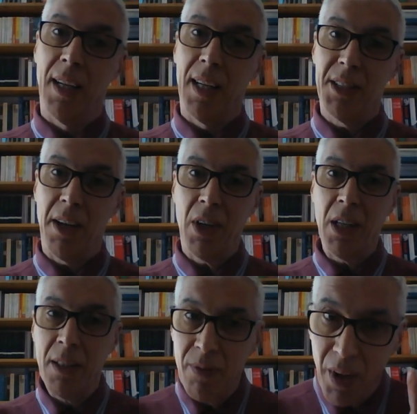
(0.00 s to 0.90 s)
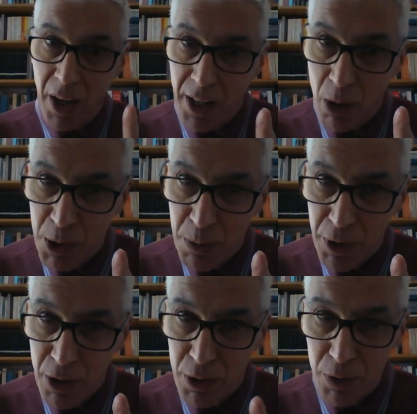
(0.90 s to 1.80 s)
As ever, I hope it's
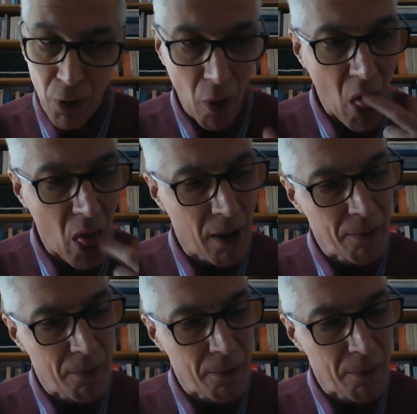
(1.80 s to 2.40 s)
been useful.